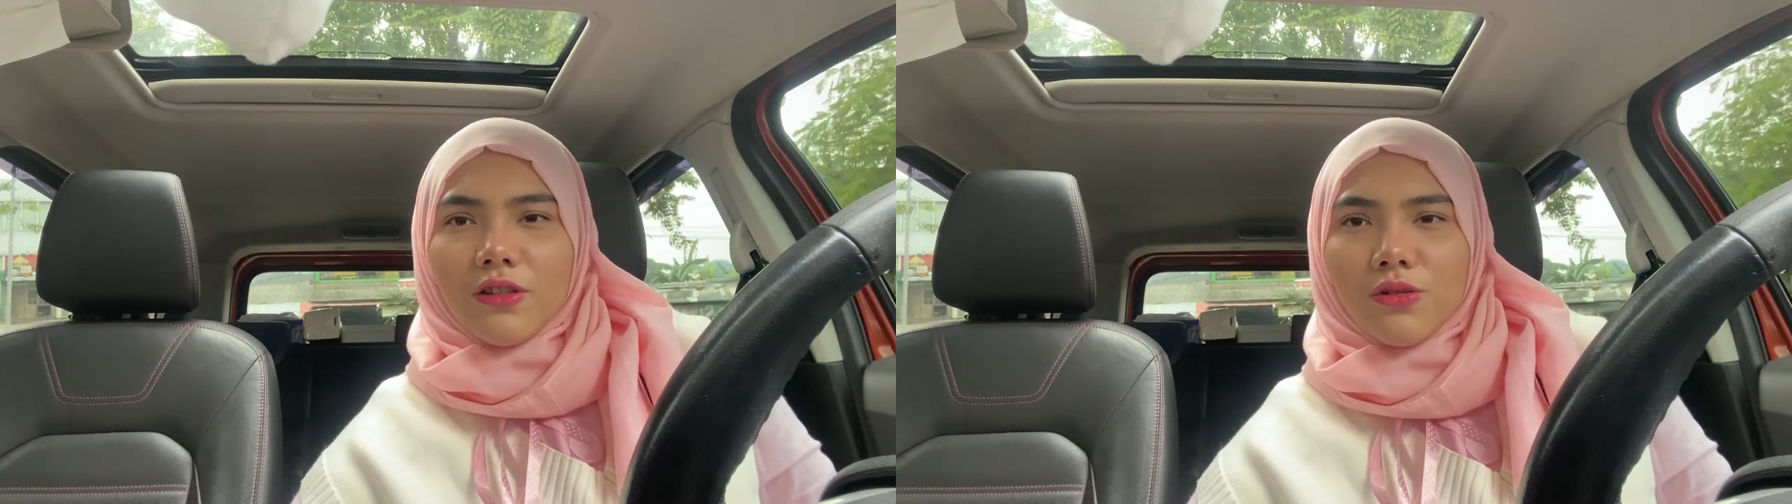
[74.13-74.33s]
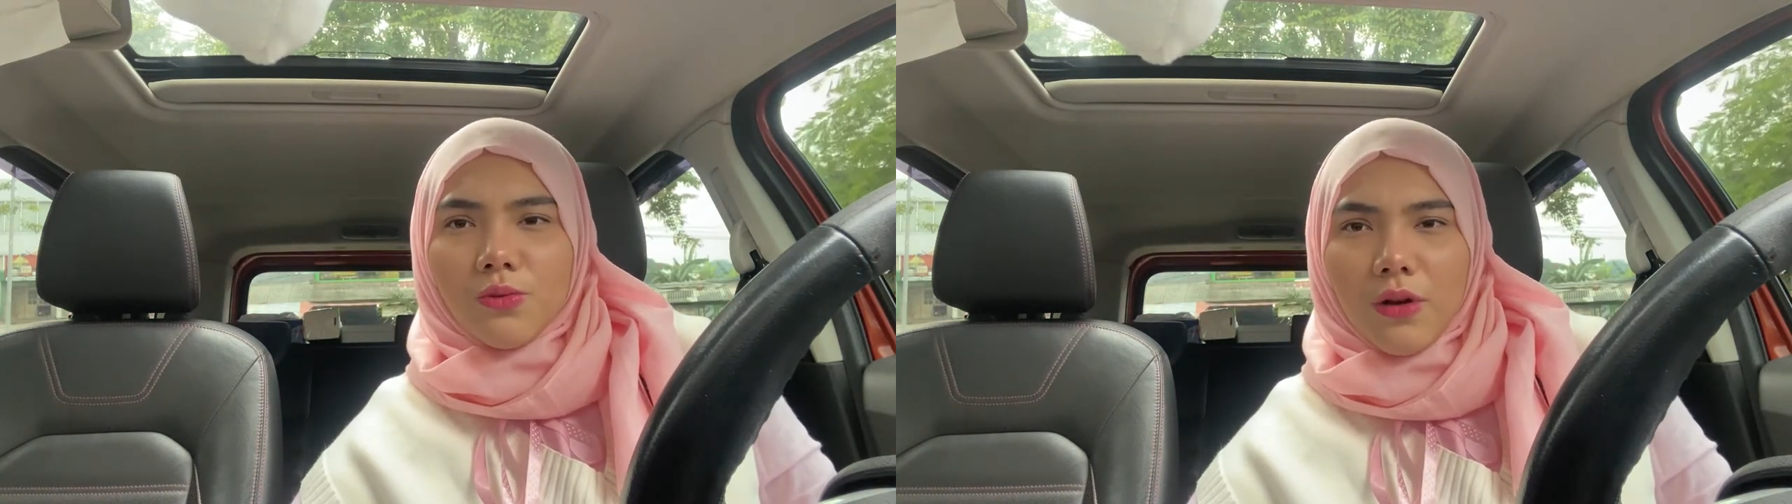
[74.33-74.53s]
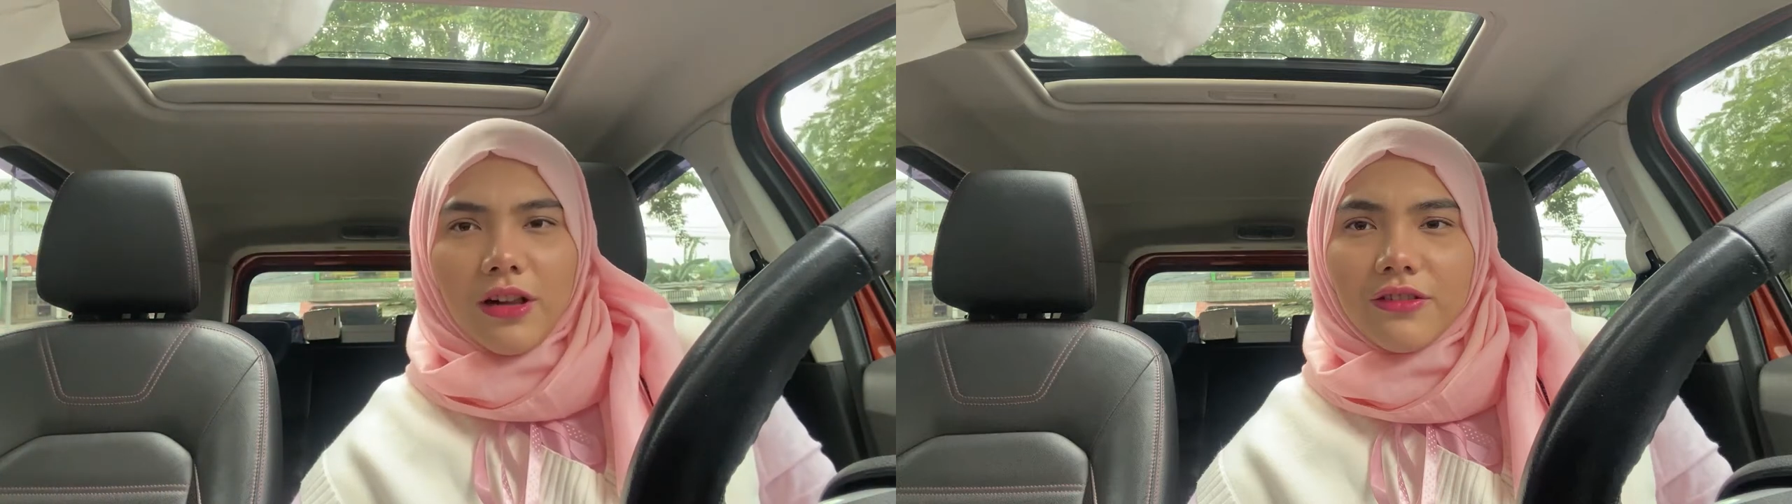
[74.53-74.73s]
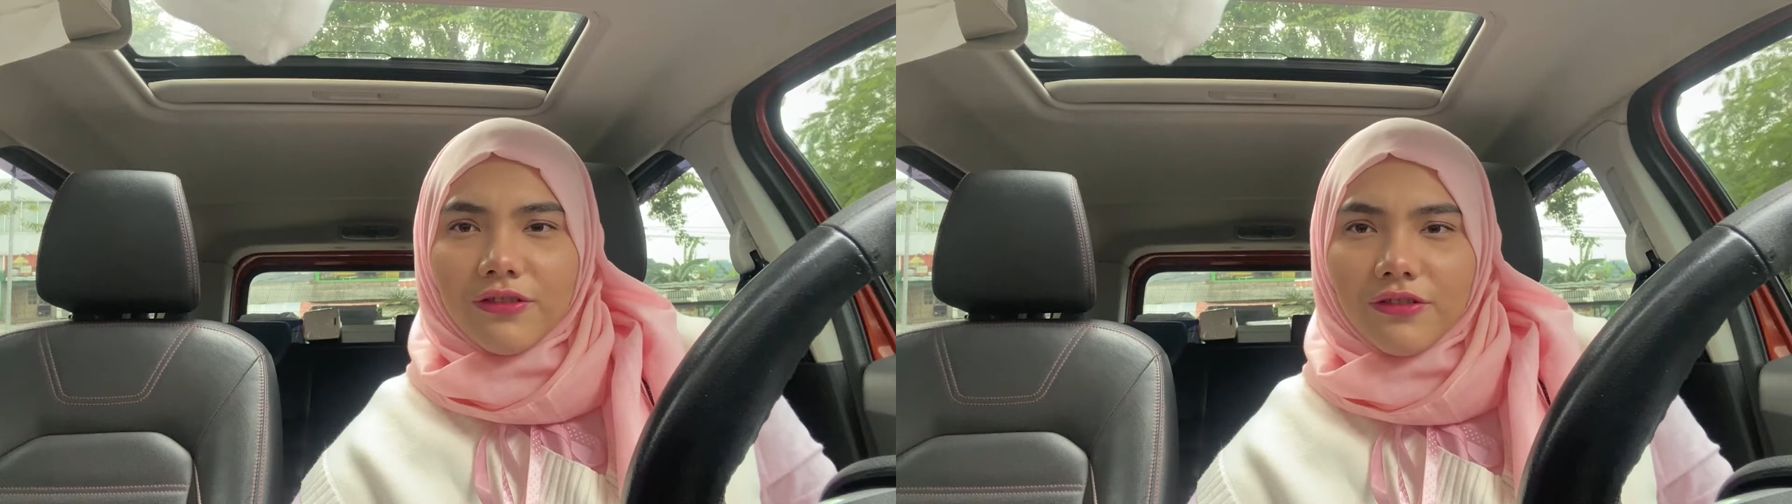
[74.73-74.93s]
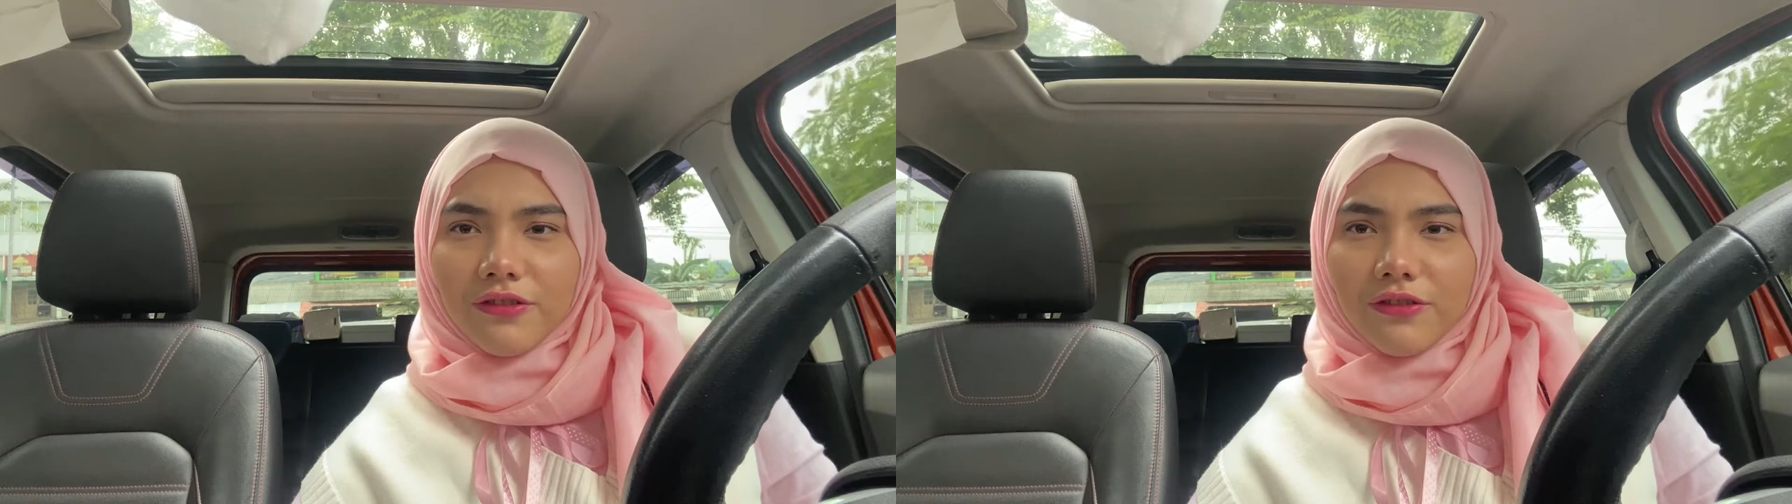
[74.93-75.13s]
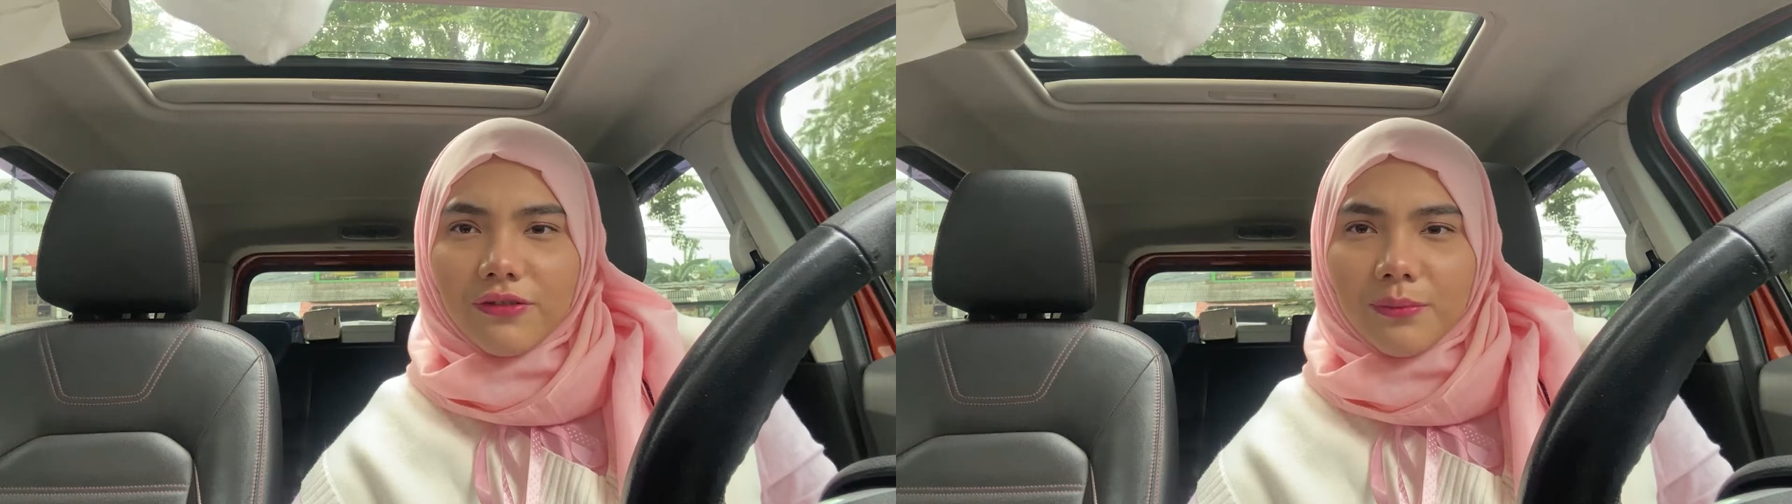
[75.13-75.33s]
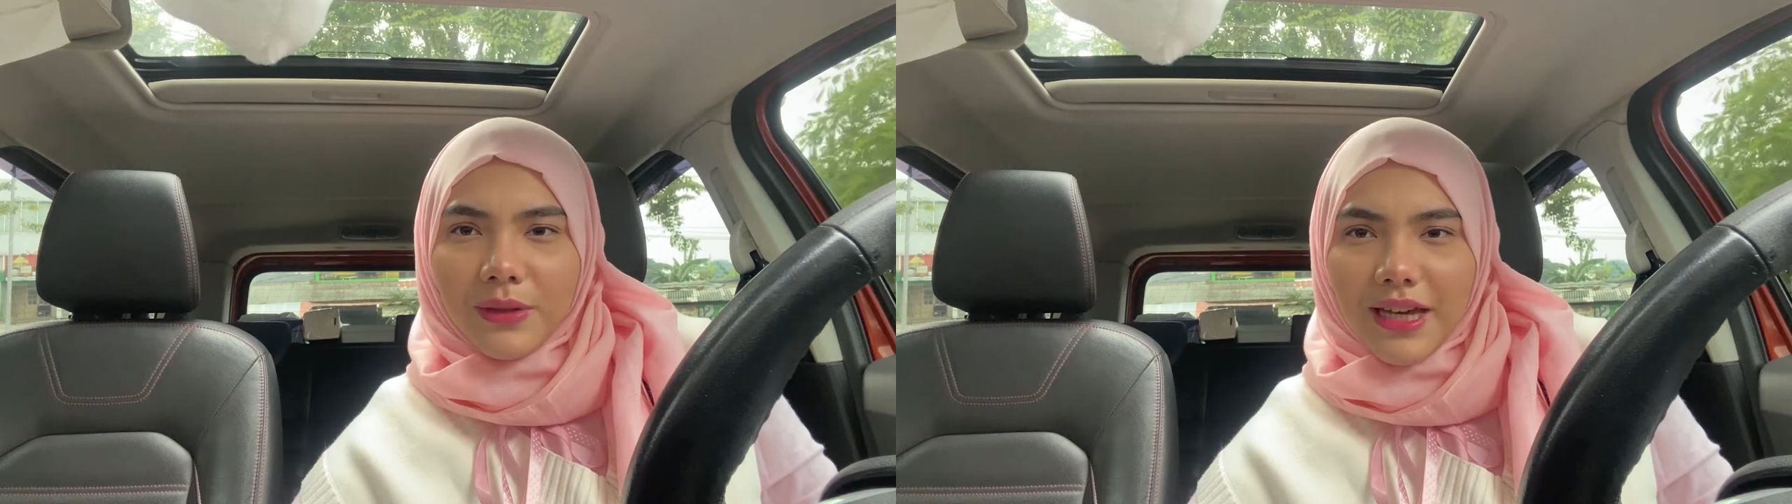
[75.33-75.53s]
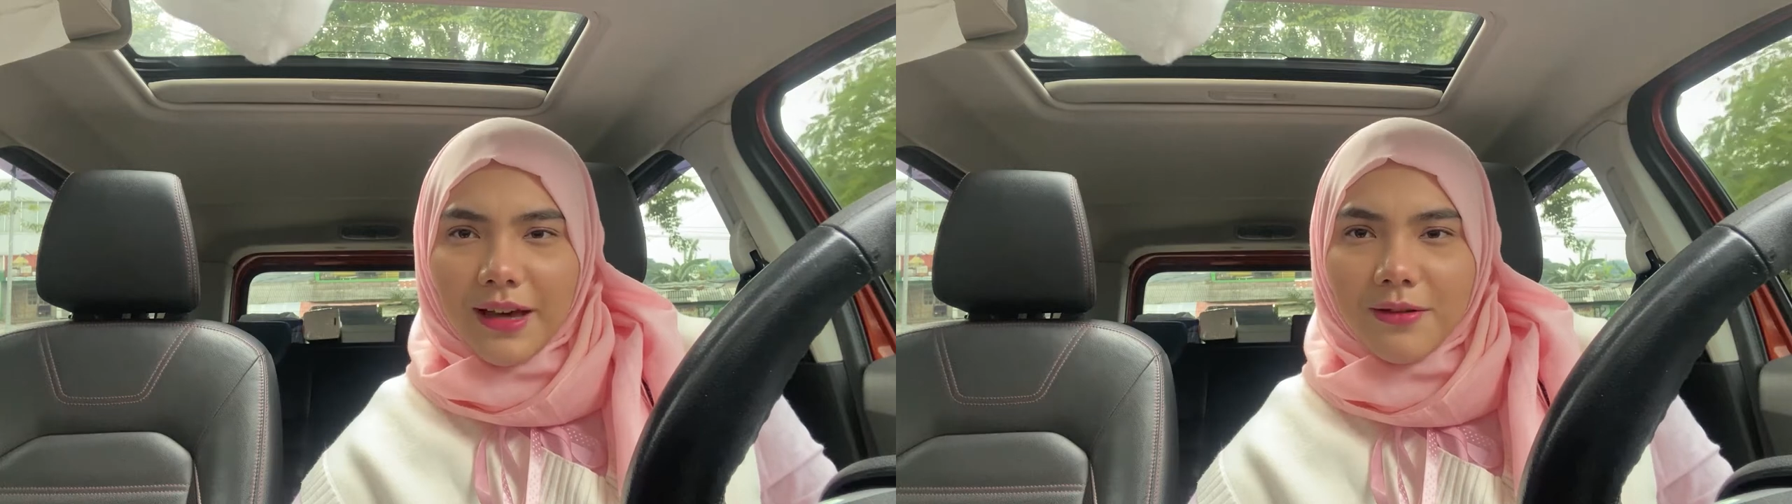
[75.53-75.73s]
12
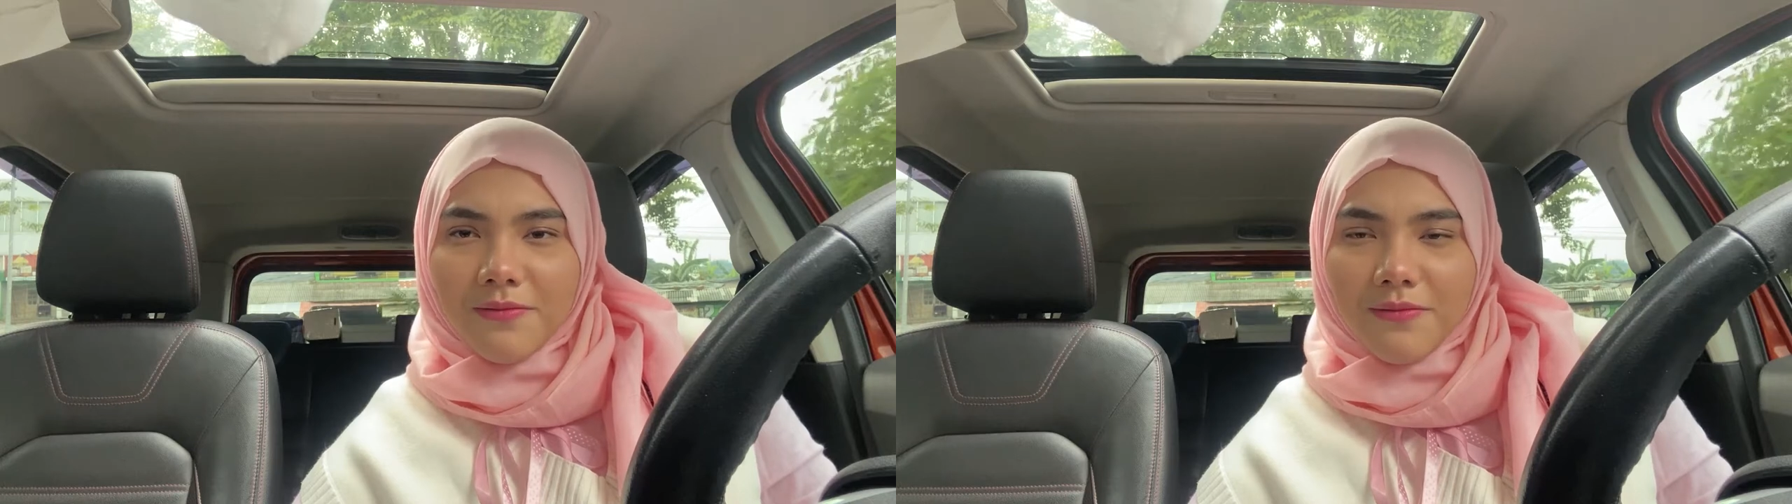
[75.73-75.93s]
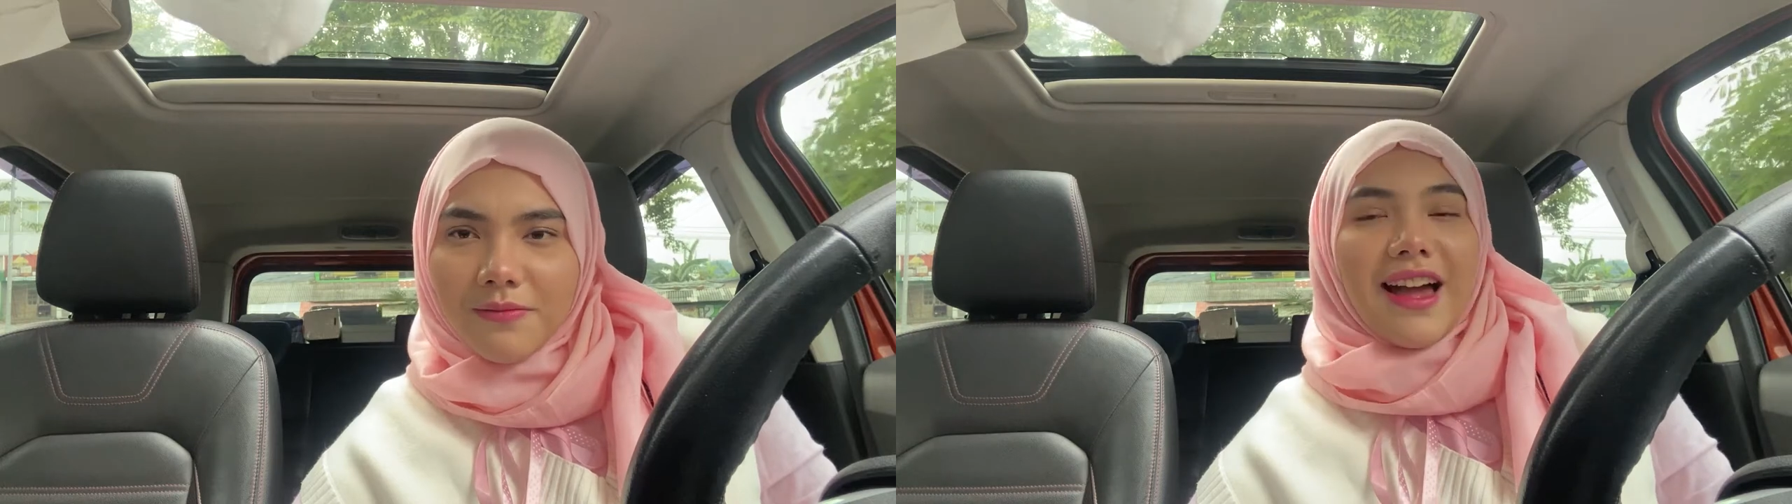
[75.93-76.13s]
p.m.